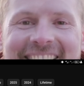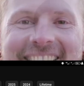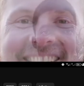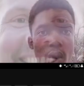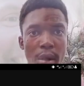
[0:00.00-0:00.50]

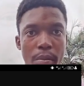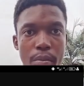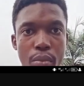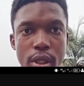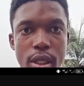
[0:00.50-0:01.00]
I'll
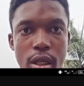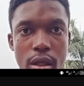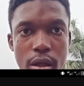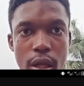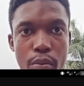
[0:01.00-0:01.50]
put
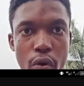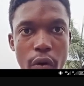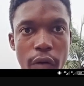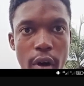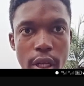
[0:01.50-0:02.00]
the
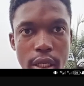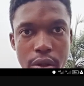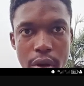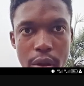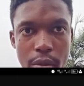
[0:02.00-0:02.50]
proof on the
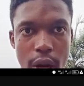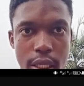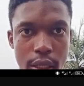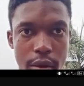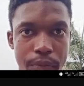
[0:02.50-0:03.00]
screen right
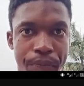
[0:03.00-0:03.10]
here,